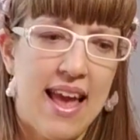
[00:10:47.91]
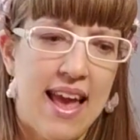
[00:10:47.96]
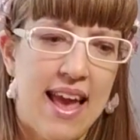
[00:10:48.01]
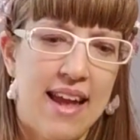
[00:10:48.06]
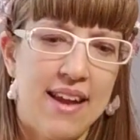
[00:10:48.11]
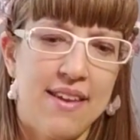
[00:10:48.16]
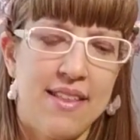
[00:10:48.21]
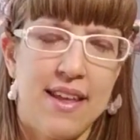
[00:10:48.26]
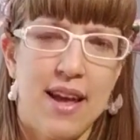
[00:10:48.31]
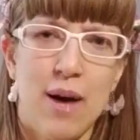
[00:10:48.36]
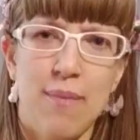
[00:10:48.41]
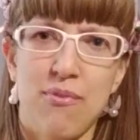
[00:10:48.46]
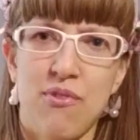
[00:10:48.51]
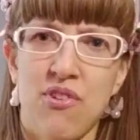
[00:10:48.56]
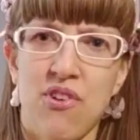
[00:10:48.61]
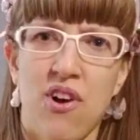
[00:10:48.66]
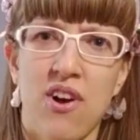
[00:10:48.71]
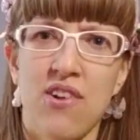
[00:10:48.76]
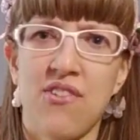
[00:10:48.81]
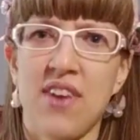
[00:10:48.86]
And the
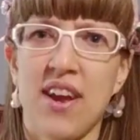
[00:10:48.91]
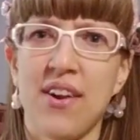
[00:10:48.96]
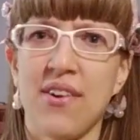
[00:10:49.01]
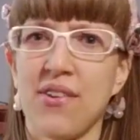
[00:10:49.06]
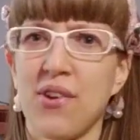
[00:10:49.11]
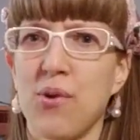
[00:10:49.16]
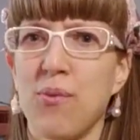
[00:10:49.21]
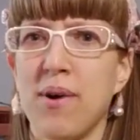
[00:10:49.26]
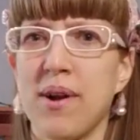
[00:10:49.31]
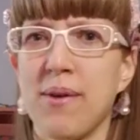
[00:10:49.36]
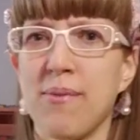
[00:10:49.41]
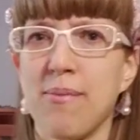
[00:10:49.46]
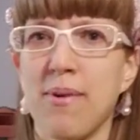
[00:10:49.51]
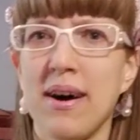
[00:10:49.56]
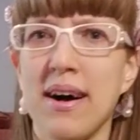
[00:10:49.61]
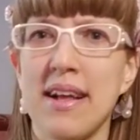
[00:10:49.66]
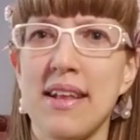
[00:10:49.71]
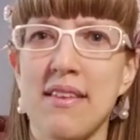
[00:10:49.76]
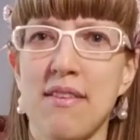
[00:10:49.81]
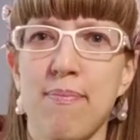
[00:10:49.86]
upcharge, I don't know what it
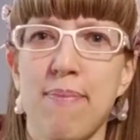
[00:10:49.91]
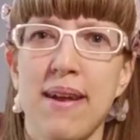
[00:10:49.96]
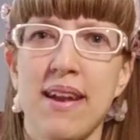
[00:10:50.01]
was,